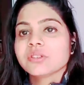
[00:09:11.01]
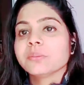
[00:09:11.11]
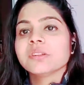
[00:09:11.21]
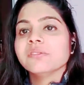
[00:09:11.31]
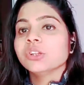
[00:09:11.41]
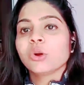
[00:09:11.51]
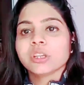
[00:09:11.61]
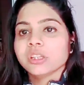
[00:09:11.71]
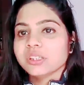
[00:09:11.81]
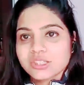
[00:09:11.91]
If somebody will
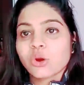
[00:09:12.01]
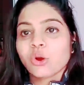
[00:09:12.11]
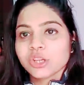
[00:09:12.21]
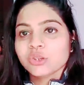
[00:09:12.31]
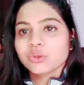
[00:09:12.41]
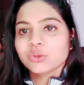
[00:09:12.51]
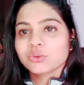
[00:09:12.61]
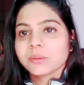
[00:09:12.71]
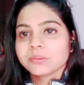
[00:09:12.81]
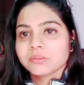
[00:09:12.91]
talk is talking to
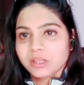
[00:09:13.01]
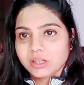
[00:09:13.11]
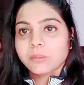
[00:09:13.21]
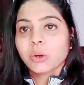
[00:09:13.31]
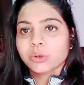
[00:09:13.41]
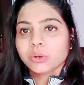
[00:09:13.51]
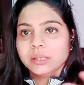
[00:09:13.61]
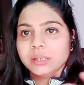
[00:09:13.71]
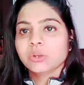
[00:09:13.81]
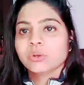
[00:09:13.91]
you some about
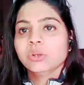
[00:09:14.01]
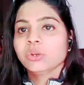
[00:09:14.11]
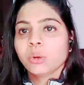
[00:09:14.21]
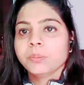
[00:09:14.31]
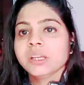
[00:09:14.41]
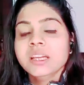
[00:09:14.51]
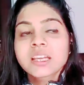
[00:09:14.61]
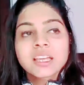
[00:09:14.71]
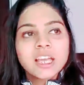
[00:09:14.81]
any particular topic,